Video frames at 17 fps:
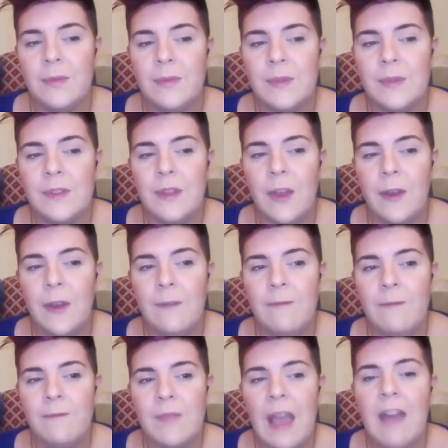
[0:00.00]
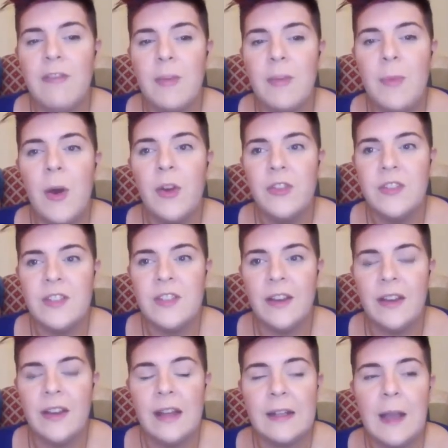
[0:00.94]
So have a
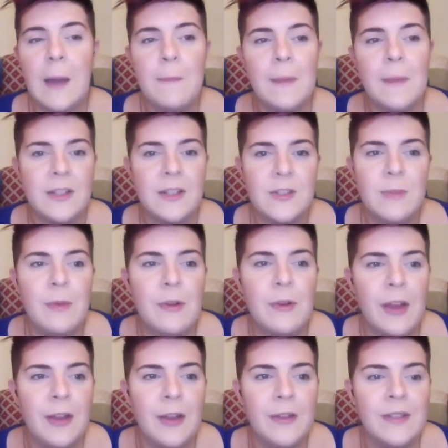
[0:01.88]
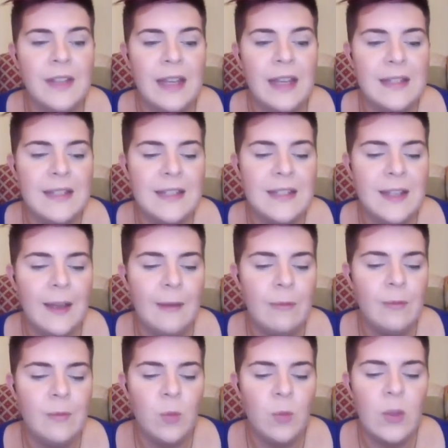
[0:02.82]
ponder and come back tomorrow, and
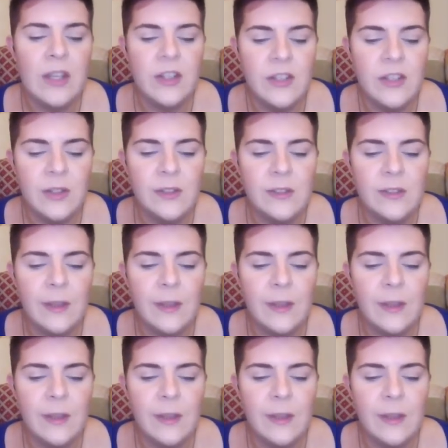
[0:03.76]
we can do